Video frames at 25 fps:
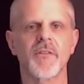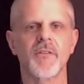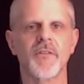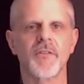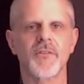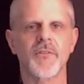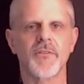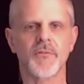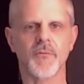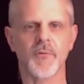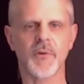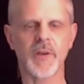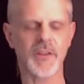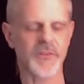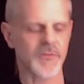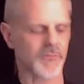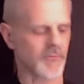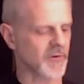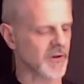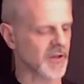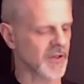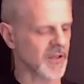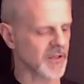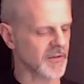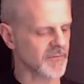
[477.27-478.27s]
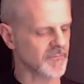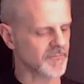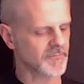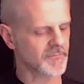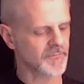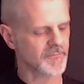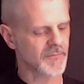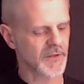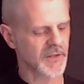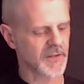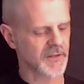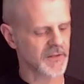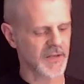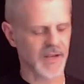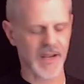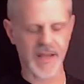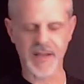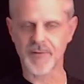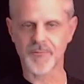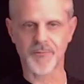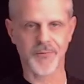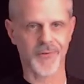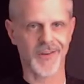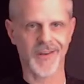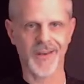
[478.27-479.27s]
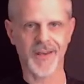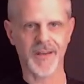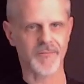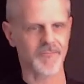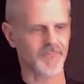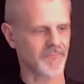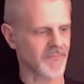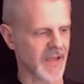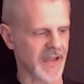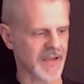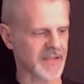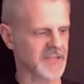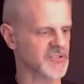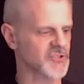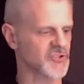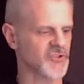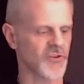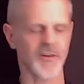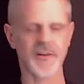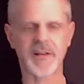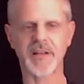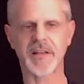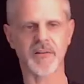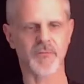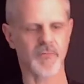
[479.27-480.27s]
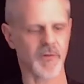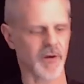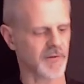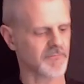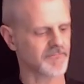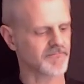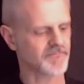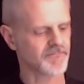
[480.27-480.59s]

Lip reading: 3, 3, then I could play it. I could start anywhere.